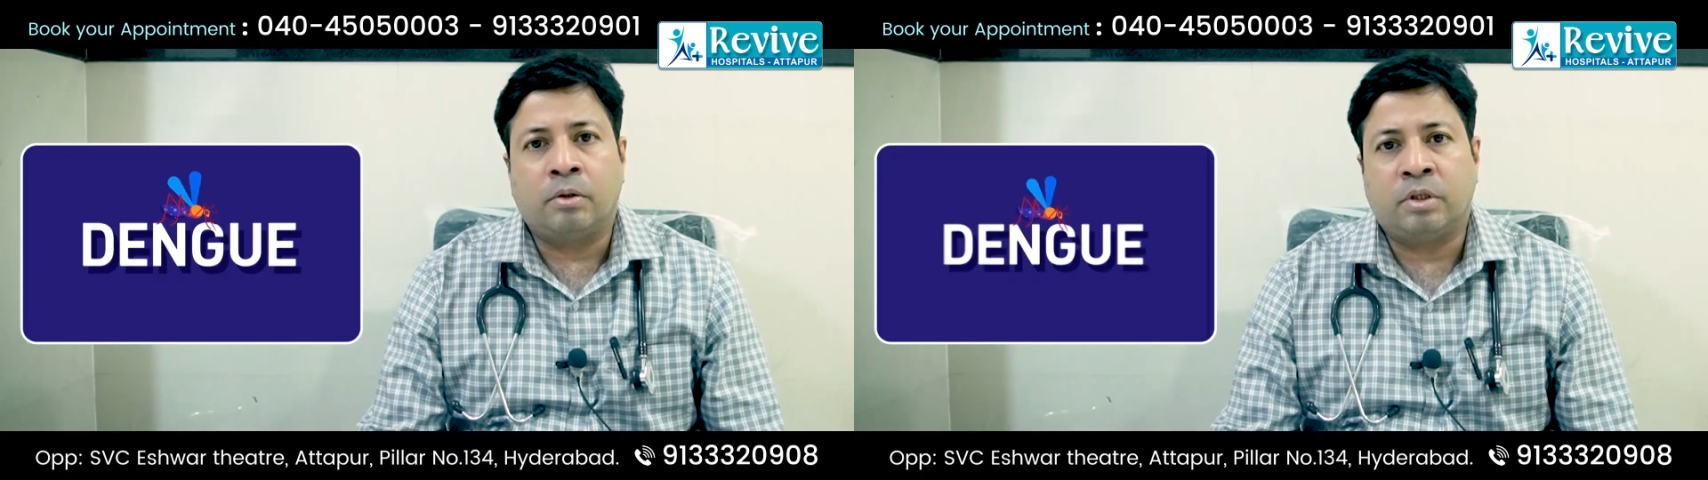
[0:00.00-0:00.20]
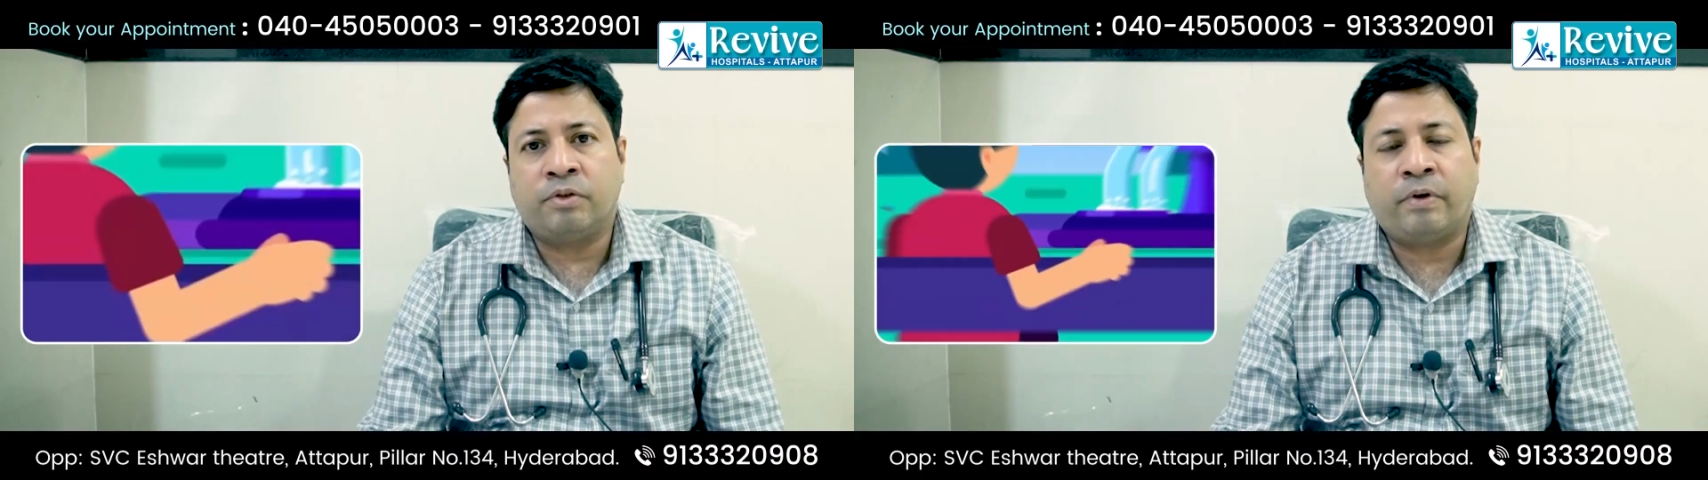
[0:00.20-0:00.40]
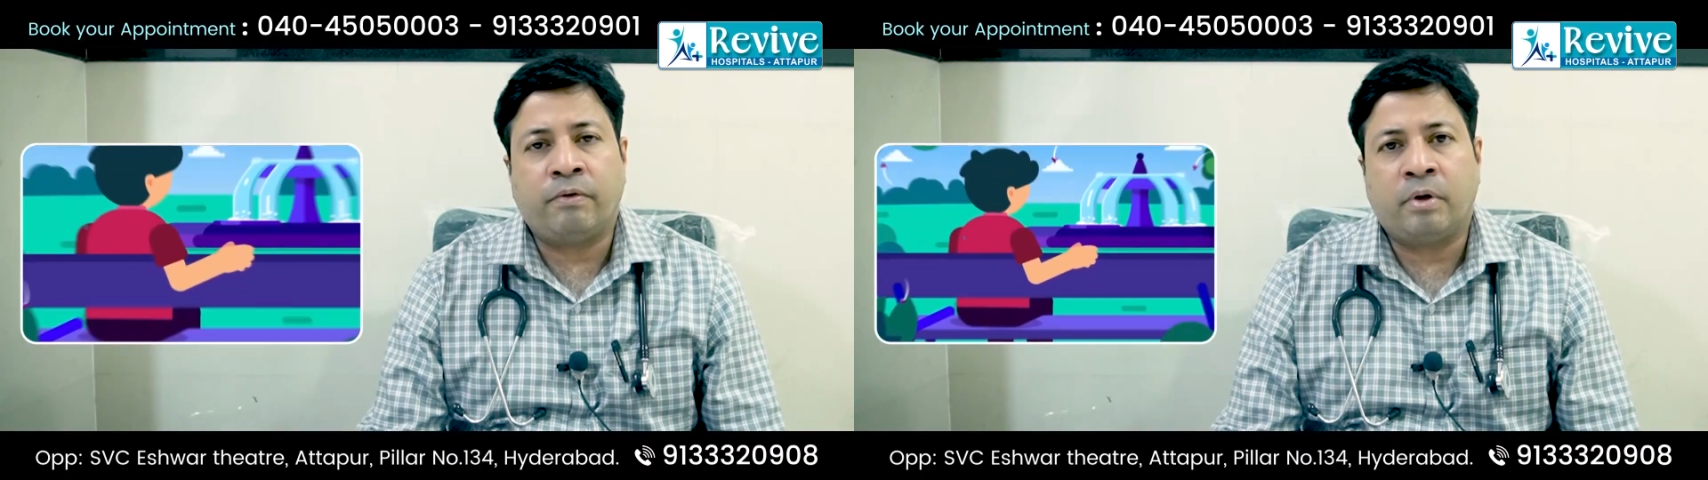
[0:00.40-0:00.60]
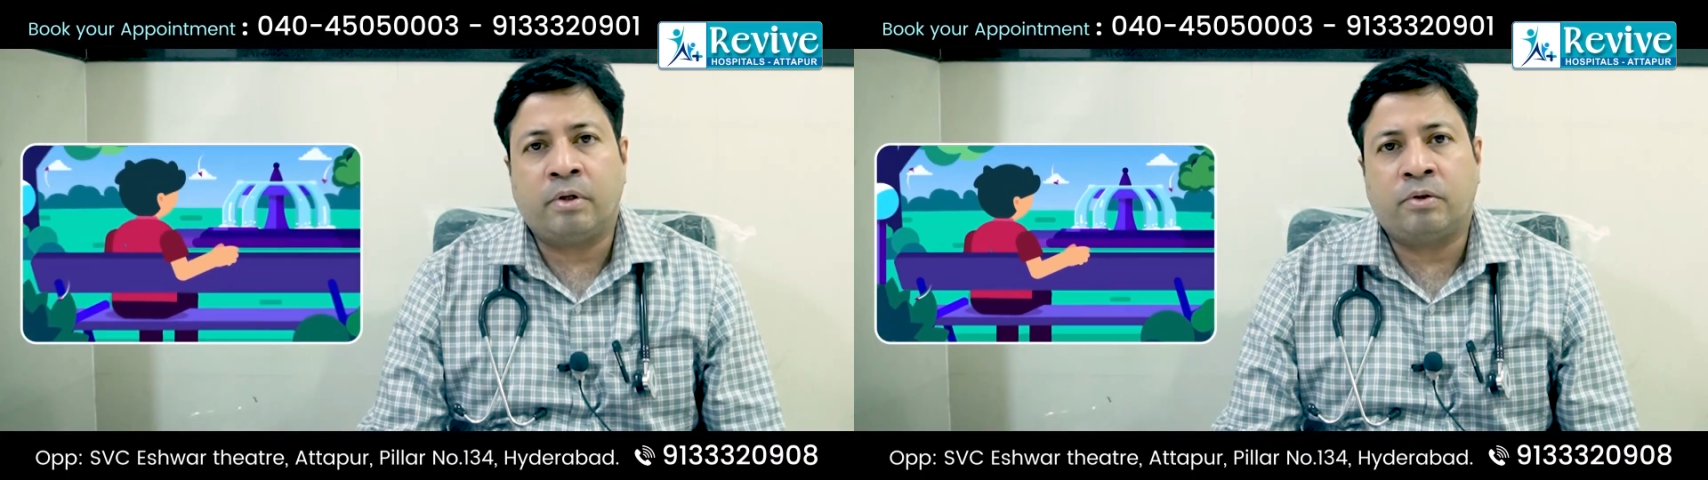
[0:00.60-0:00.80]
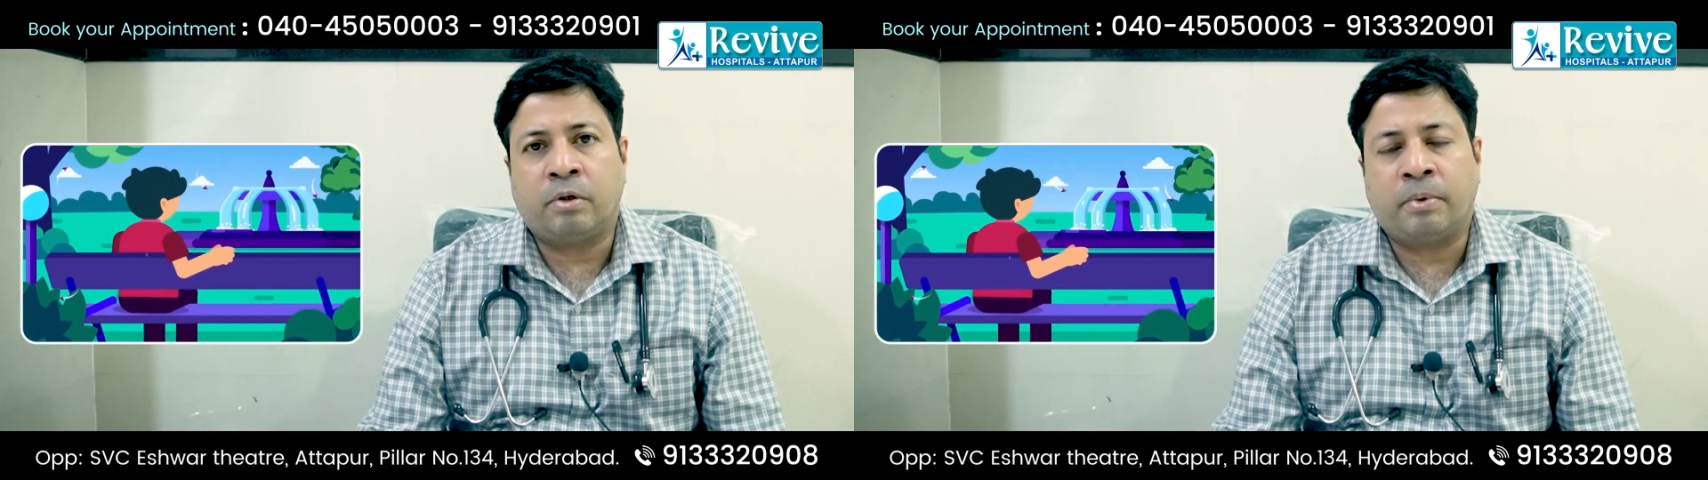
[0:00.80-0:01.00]
This fever
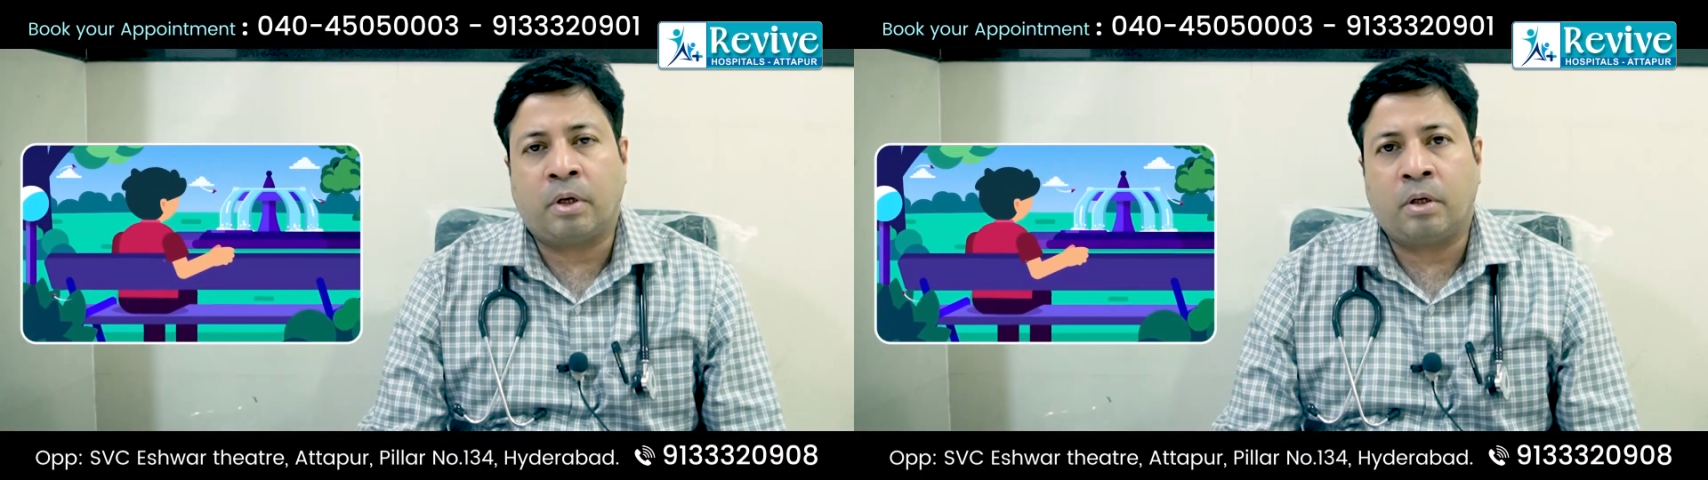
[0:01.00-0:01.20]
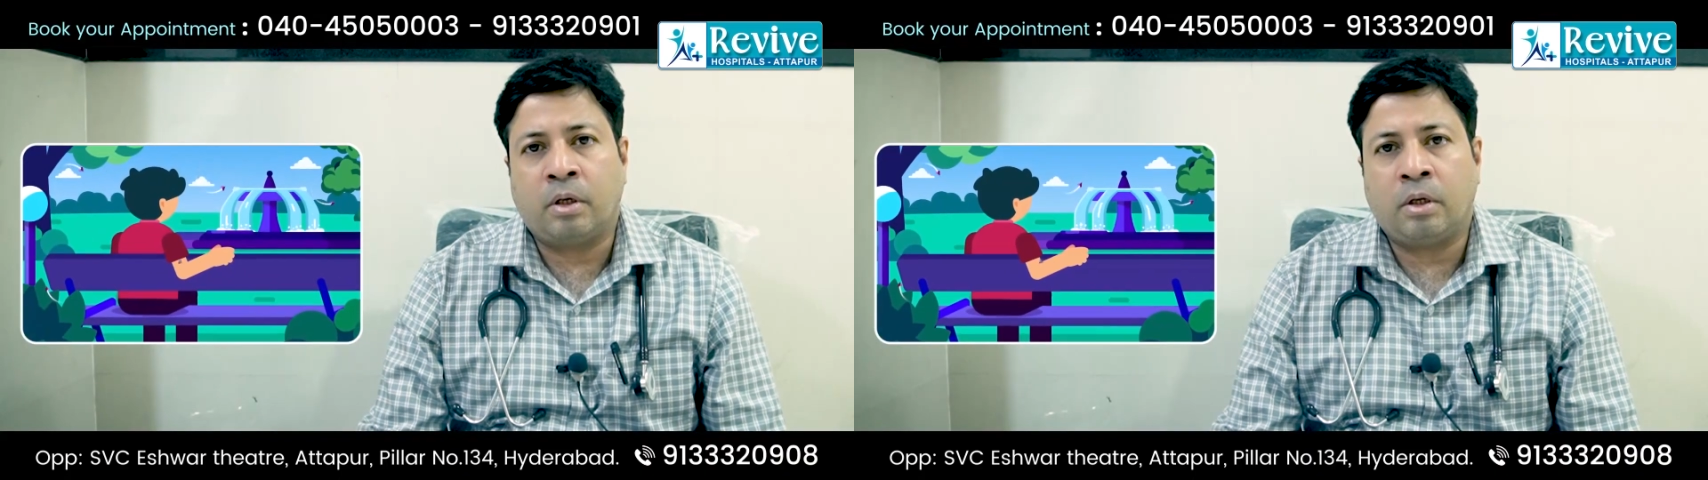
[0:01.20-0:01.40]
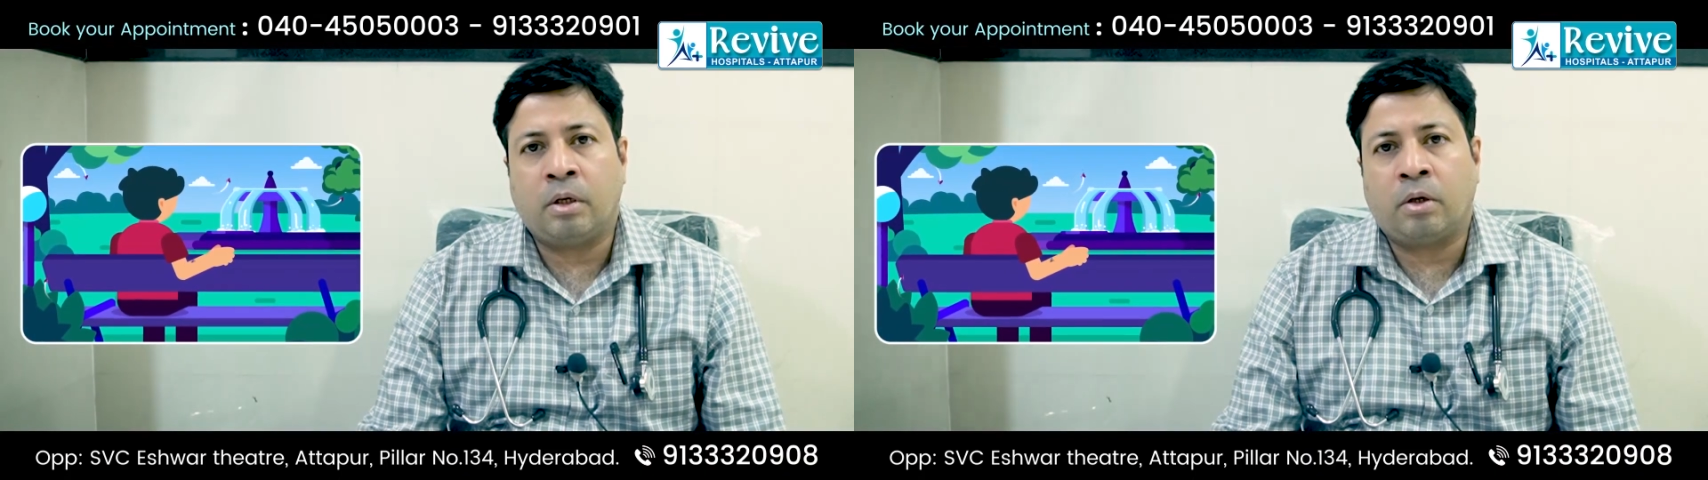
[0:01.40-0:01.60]
is typically